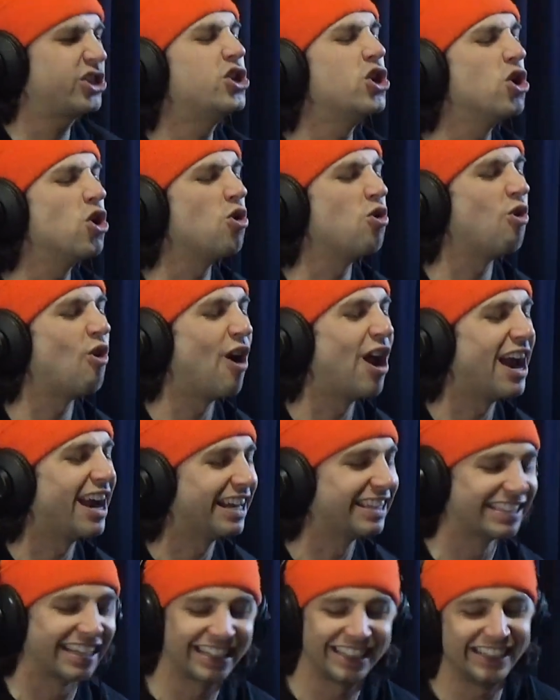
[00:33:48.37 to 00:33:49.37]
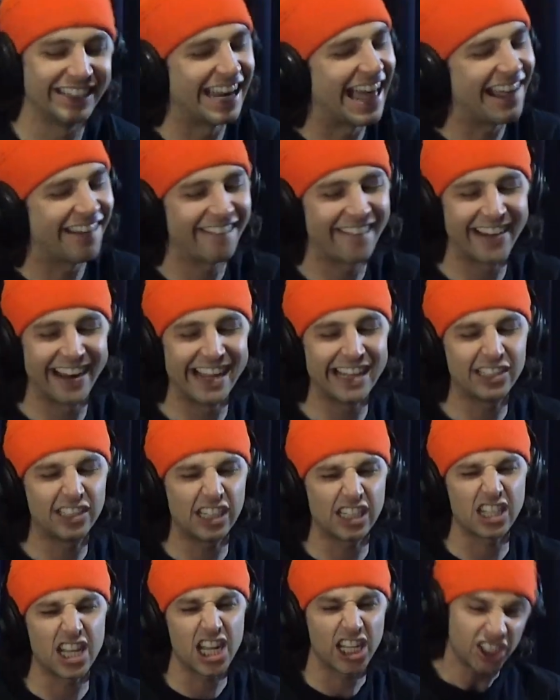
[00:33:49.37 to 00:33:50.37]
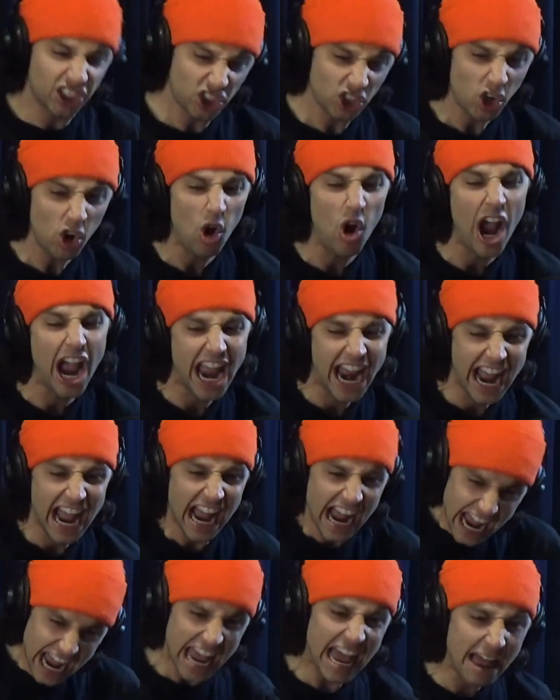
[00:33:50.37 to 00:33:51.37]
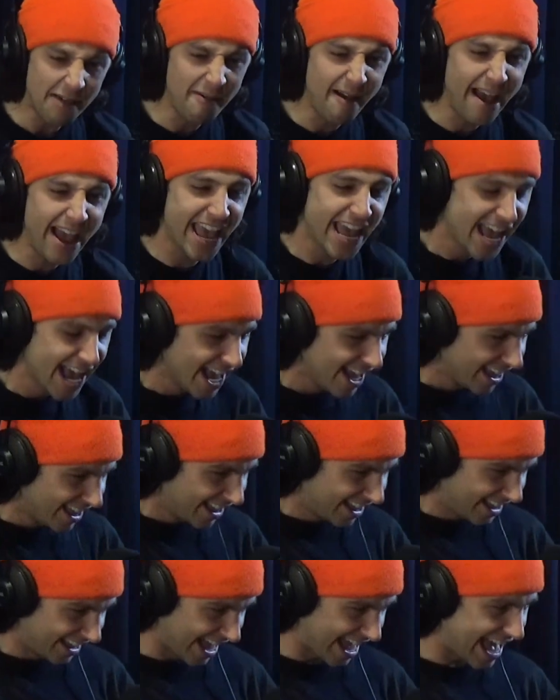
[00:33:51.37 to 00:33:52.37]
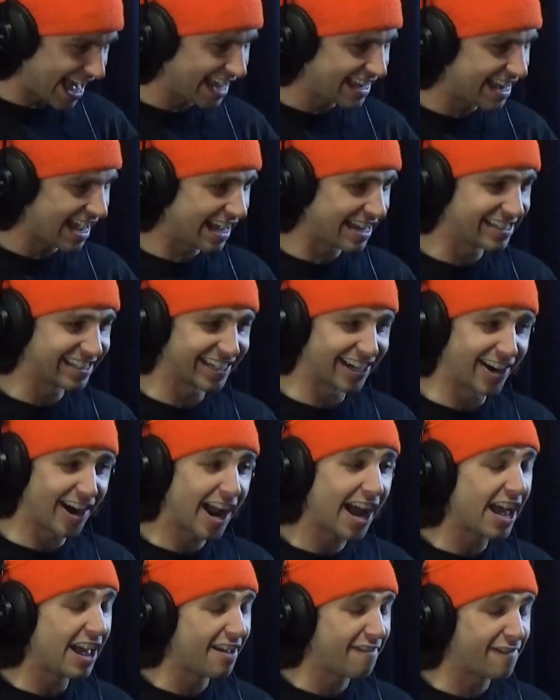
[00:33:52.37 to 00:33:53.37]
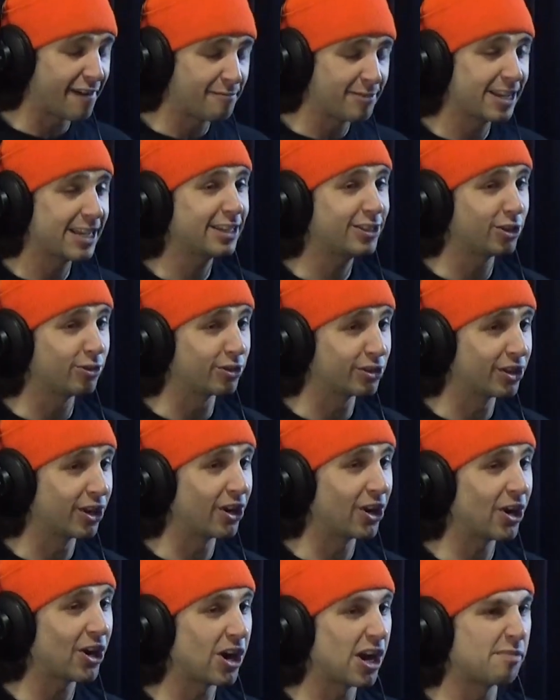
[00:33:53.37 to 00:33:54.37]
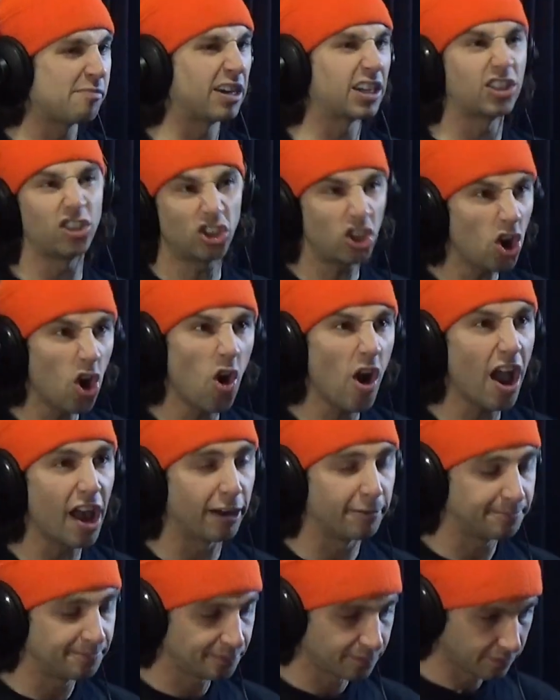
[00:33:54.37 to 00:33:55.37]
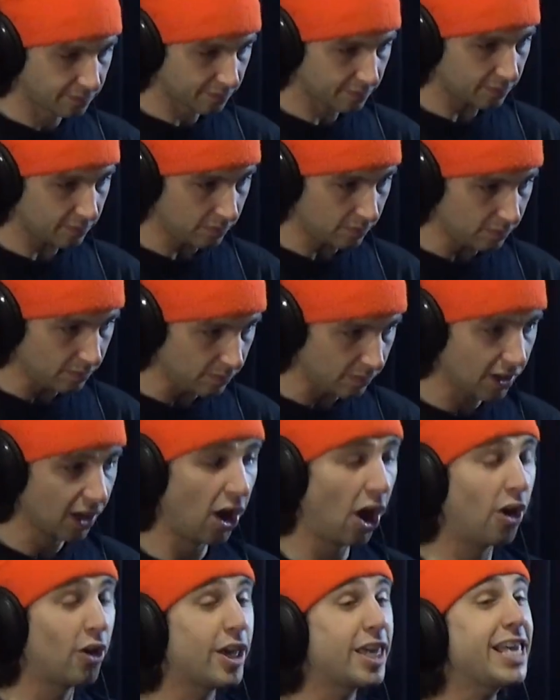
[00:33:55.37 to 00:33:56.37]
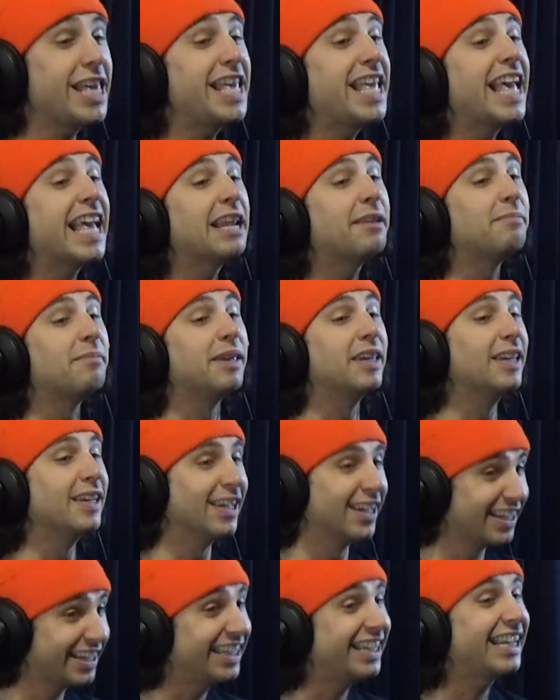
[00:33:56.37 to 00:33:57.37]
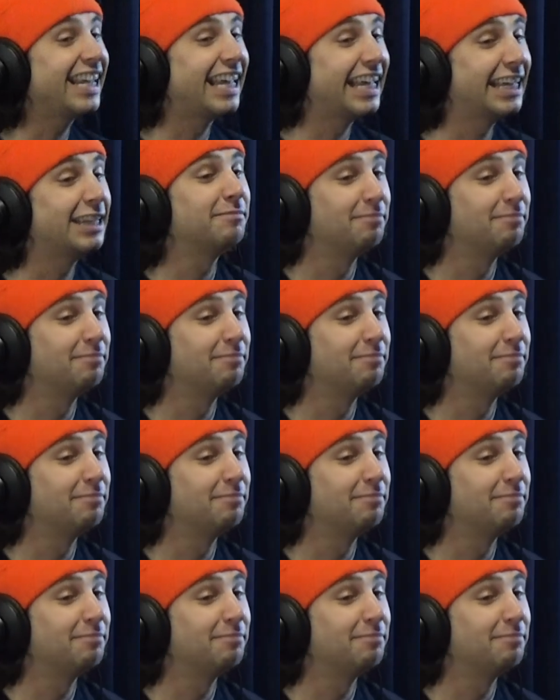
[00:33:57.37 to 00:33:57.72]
Do it. He's like, dude, I don't wanna hit you. He's like, do it. Hit me. And he's like, all right, if I'm gonna hit you, it's gonna hurt. I'm like, do it. Oh, he hit me hard.